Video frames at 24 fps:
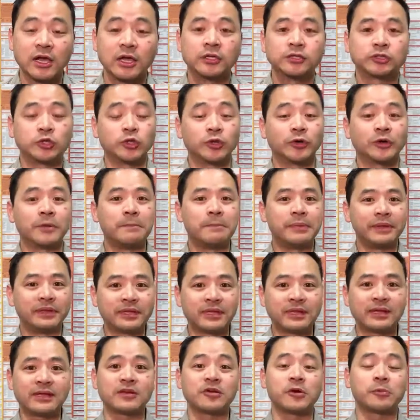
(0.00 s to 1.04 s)
So your
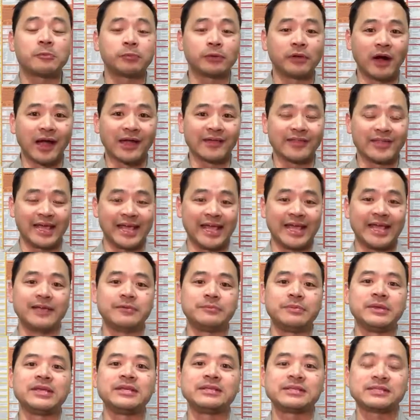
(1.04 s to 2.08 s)
ability to apply the A
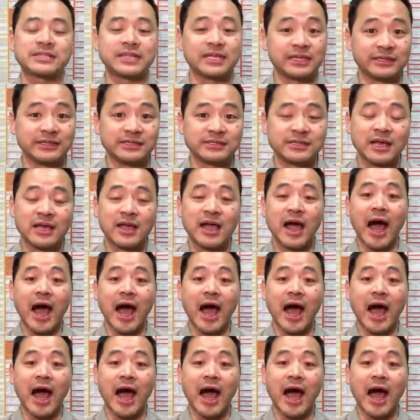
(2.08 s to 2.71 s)
B Cs,